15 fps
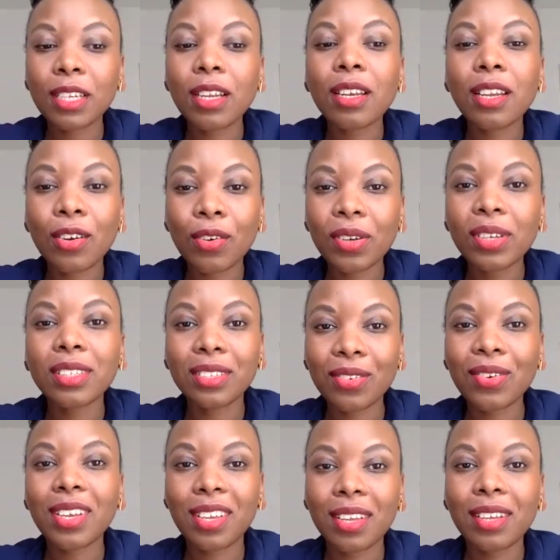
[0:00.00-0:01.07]
now. It's
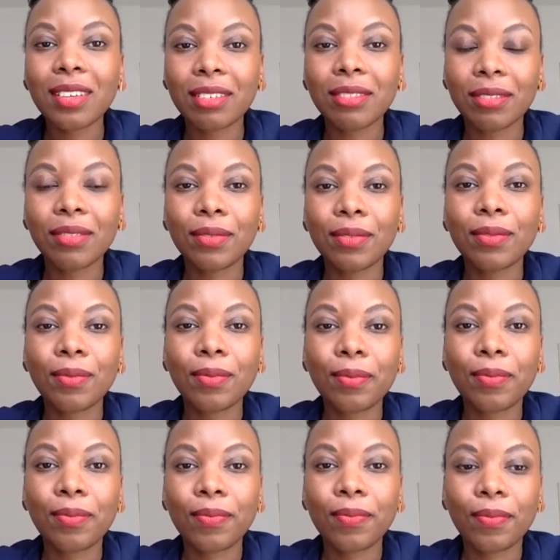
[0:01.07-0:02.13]
okay. All